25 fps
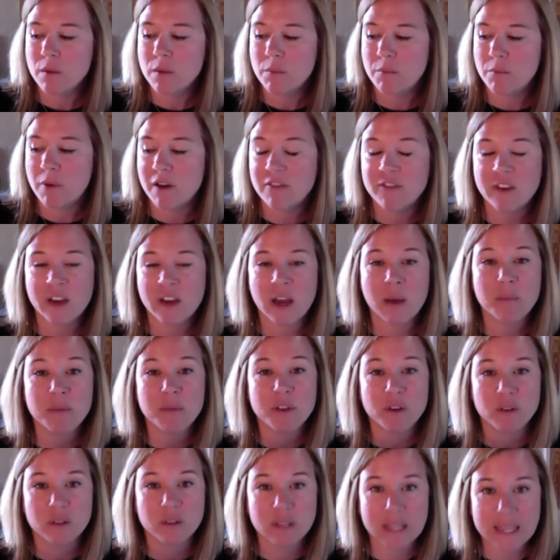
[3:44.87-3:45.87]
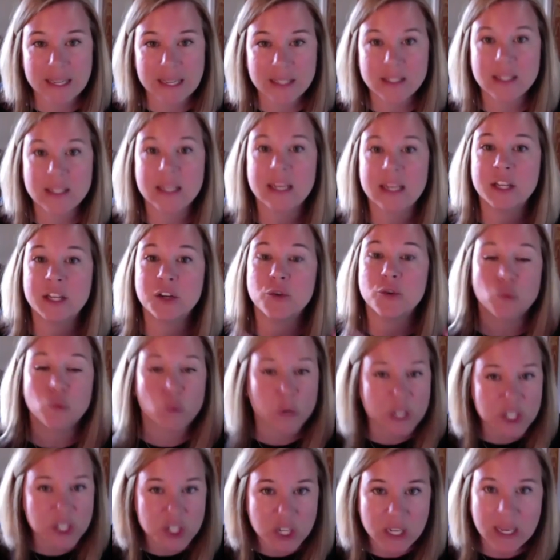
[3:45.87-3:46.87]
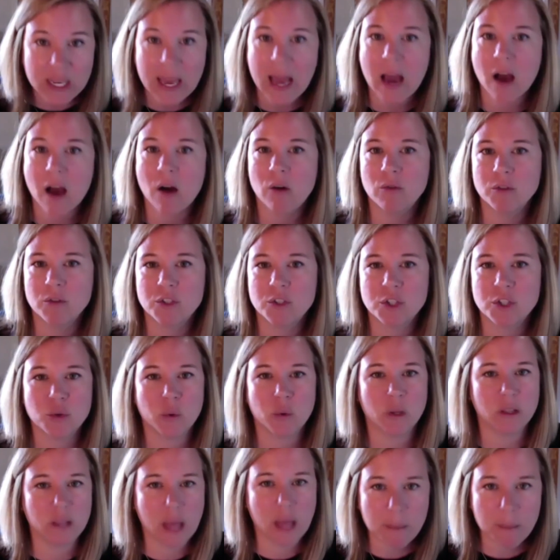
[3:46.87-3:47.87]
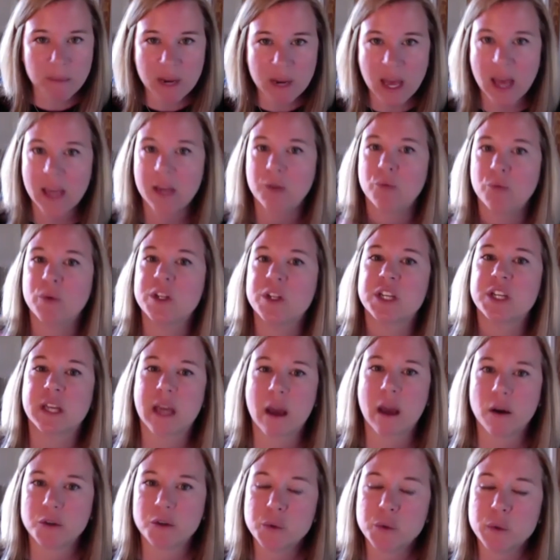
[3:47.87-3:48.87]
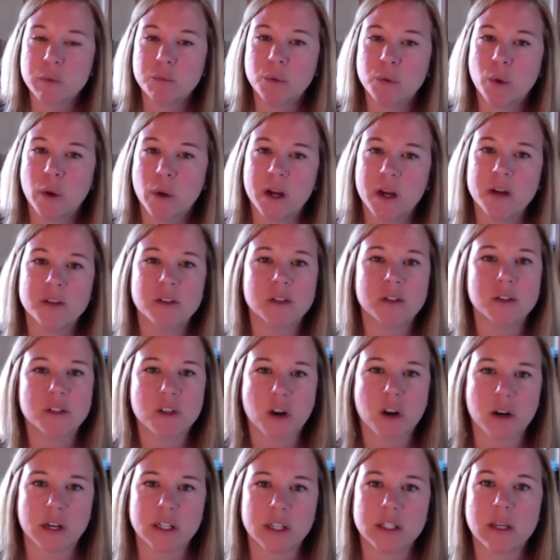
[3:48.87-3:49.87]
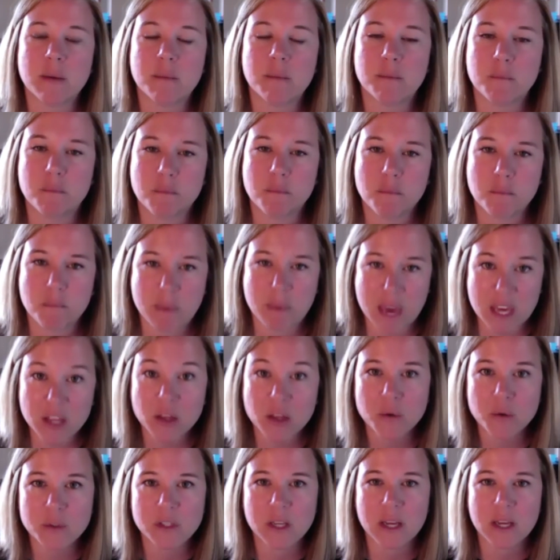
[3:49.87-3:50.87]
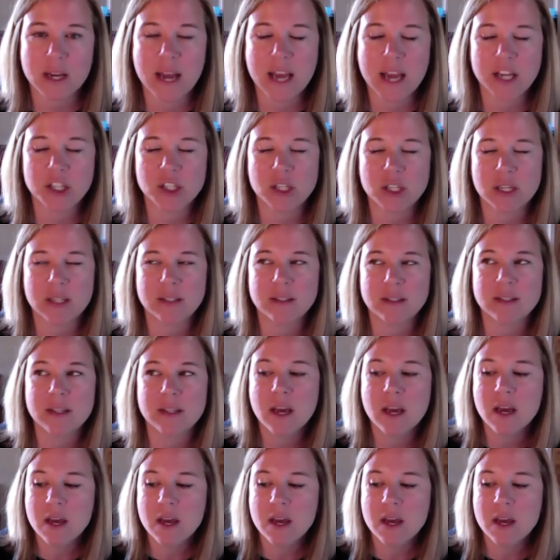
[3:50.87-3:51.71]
buffing up their LinkedIn, reaching out to alumni and reaching out to employers and starting to make those connections,